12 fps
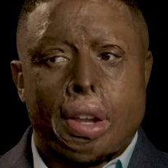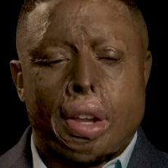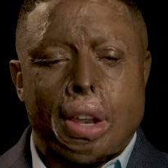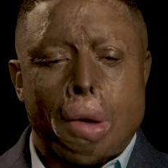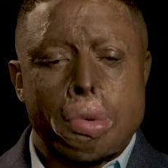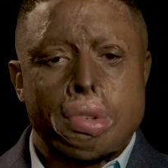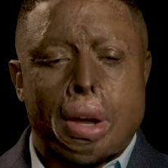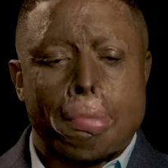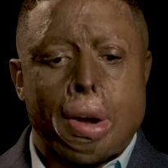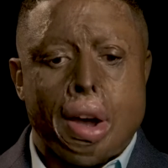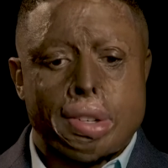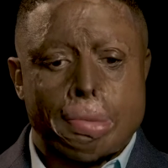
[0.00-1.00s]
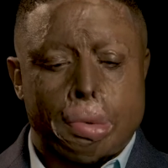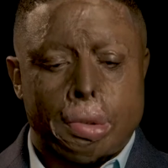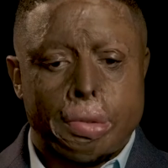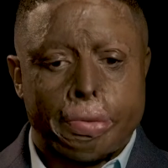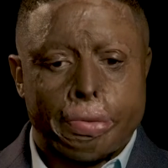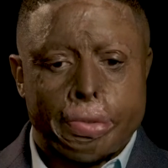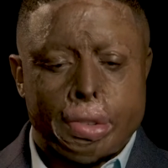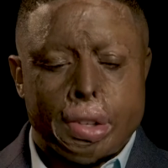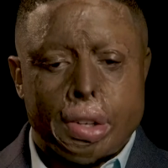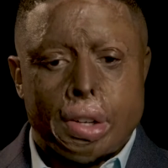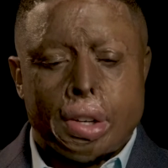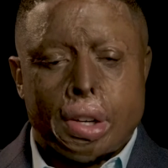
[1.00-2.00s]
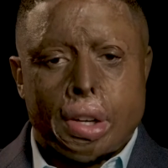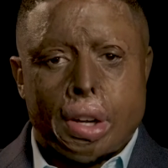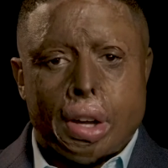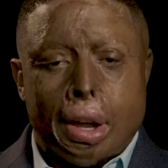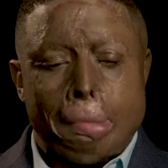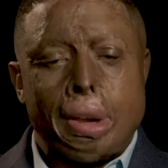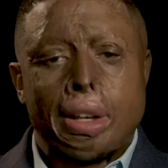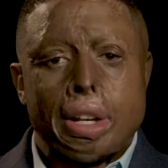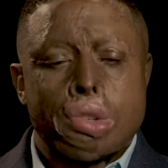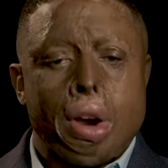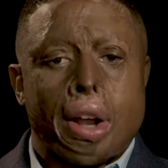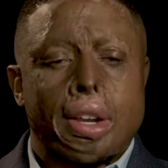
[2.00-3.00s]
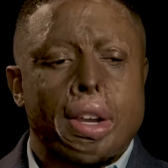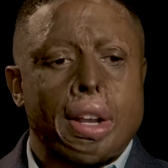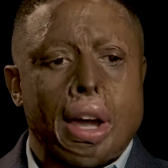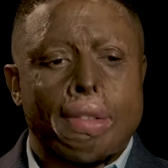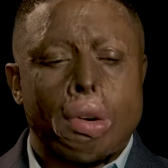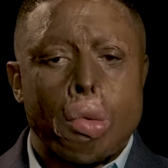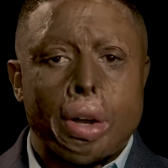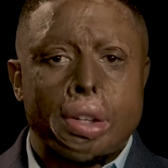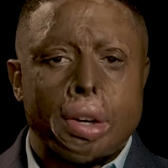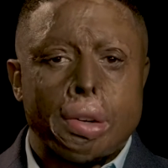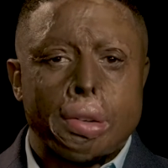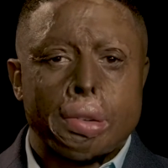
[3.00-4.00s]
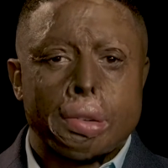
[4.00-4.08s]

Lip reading: and that was not possible. I immediately tried to get out of a window,